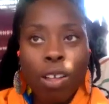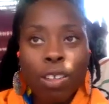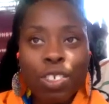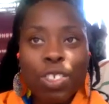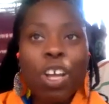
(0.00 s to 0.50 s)

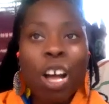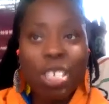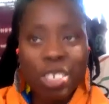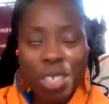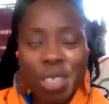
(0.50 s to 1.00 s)

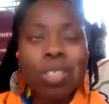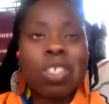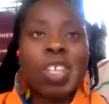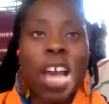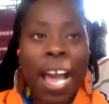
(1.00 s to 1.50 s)
just
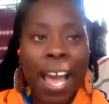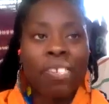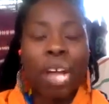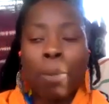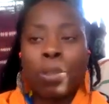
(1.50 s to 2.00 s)
to
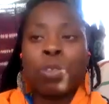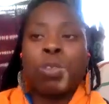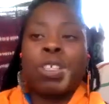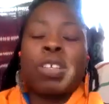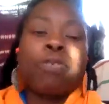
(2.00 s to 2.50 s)
have the
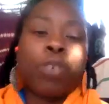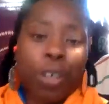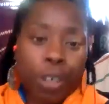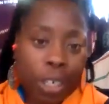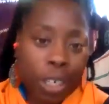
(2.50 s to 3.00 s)
opportunity
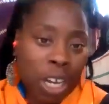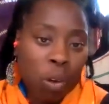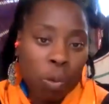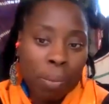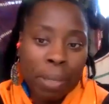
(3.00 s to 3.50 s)
for
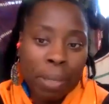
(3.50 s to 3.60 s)
young women.